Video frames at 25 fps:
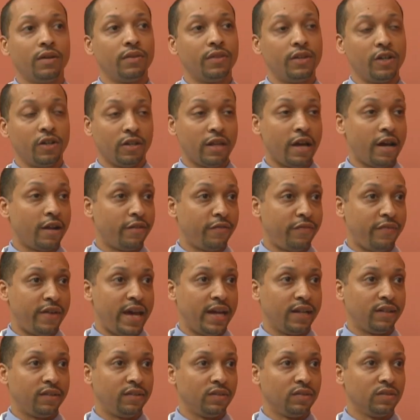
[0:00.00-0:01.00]
There are a lot of
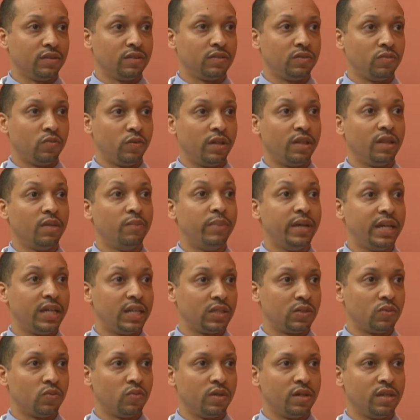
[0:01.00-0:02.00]
factors. One of the
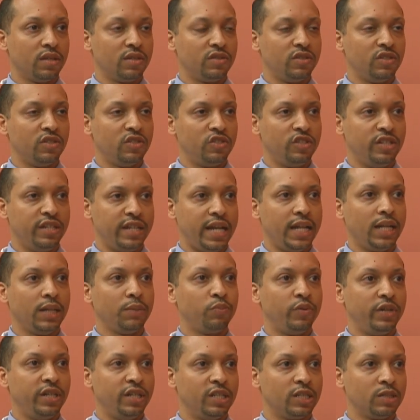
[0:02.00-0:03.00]
biggest ones is genetic
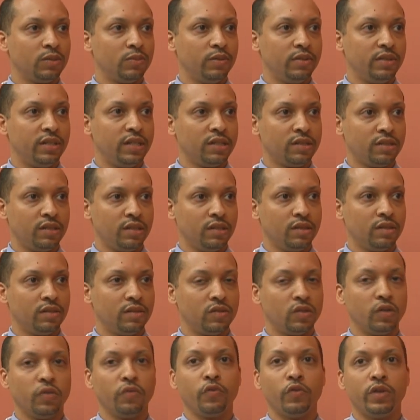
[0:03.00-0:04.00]
predisposition.
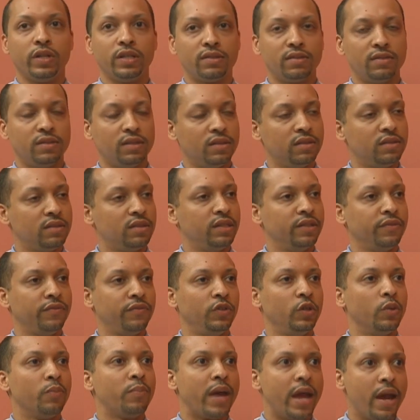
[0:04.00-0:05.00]
So for instance, if
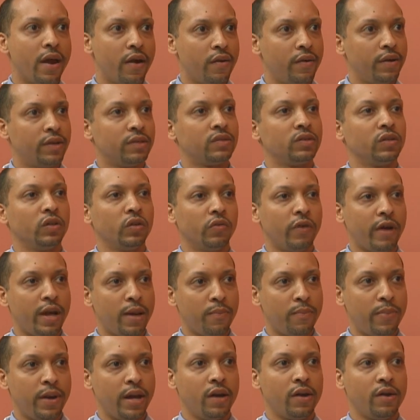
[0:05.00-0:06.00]
your parents or
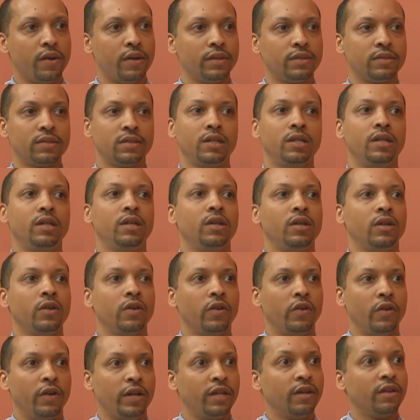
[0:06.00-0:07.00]
grandparents
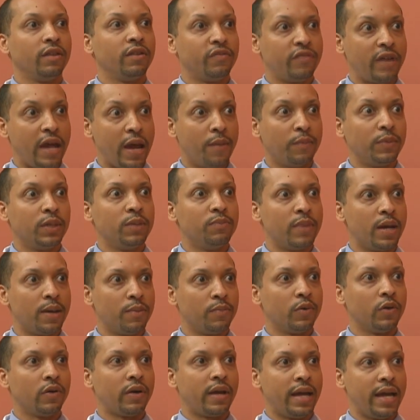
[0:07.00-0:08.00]
or any other family
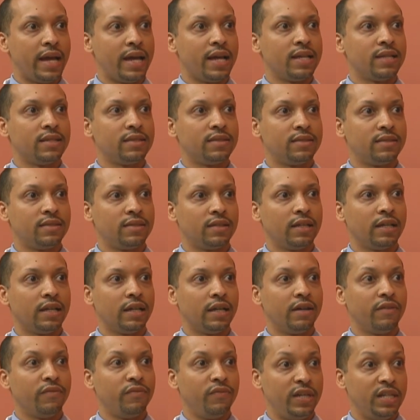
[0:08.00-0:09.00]
member has
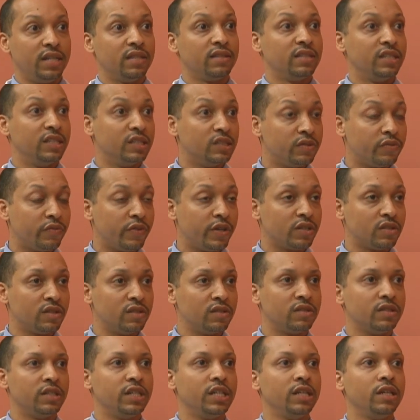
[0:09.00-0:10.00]
venous
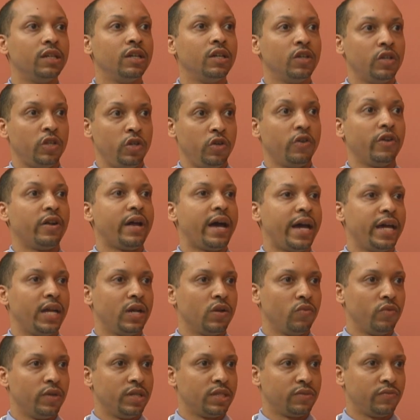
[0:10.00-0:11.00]
insufficiency, you're at higher
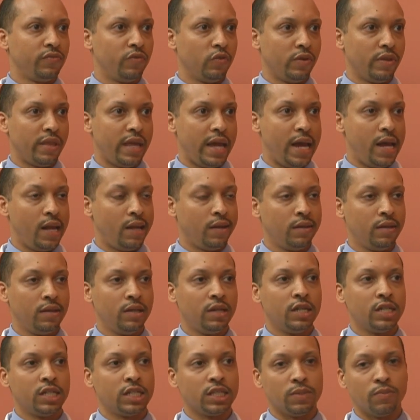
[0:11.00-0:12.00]
risk for that.
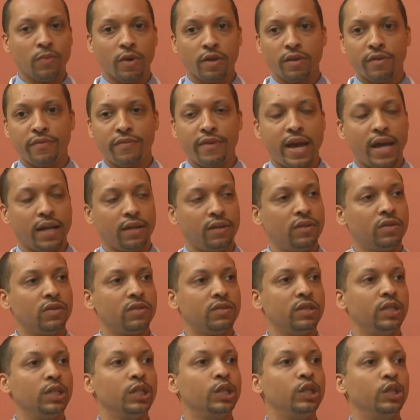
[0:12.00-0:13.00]
Some other
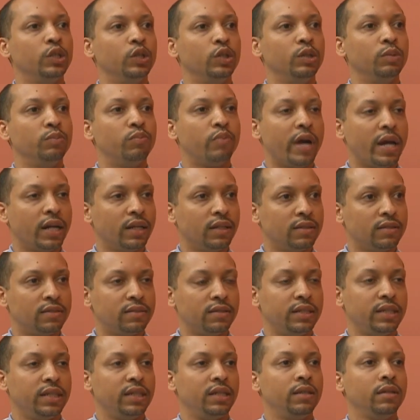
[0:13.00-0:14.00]
factors include
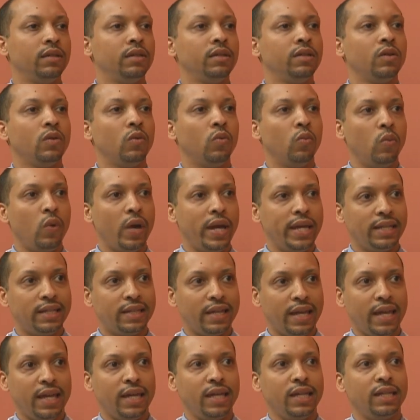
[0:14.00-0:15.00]
pregnancy, weight
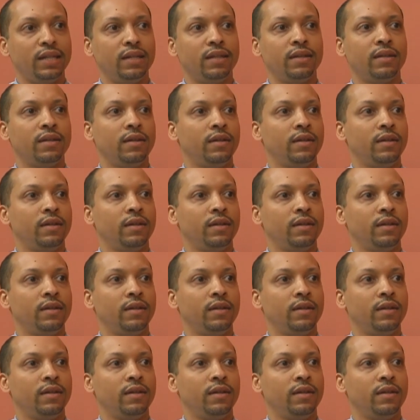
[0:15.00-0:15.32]
gain,